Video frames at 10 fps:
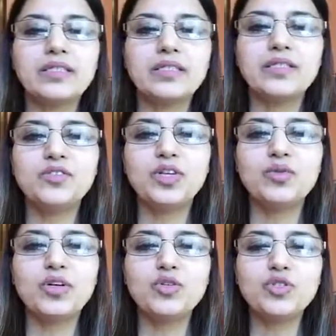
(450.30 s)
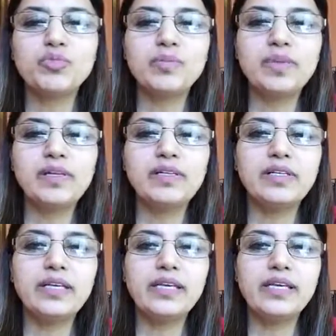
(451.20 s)
give shout outs to people.
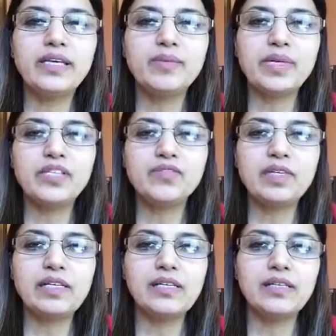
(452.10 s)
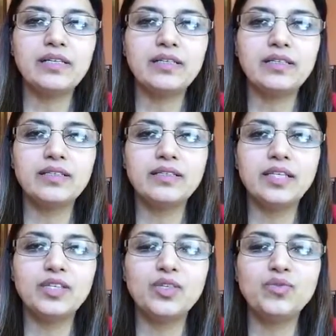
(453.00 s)
Hey Maxwell,
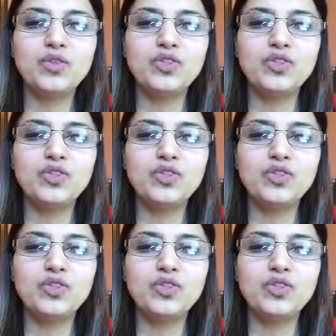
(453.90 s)
thank you for